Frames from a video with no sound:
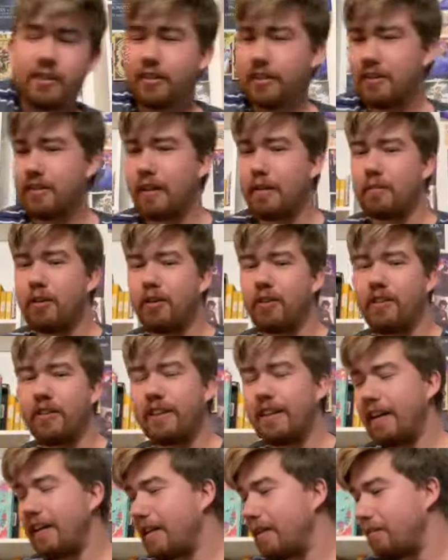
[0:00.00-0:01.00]
because I'm already
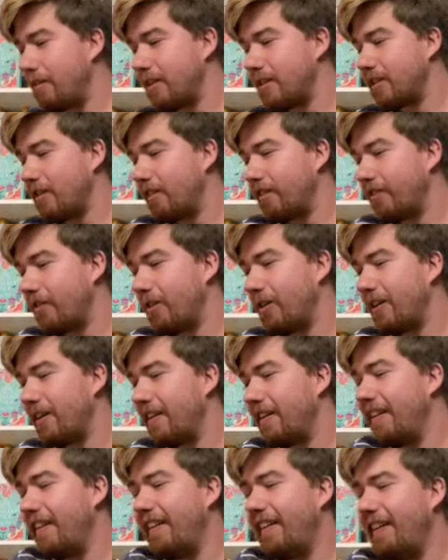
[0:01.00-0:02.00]
hating myself for
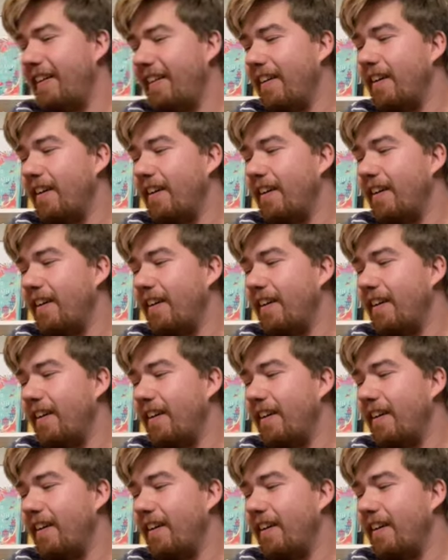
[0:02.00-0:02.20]
it.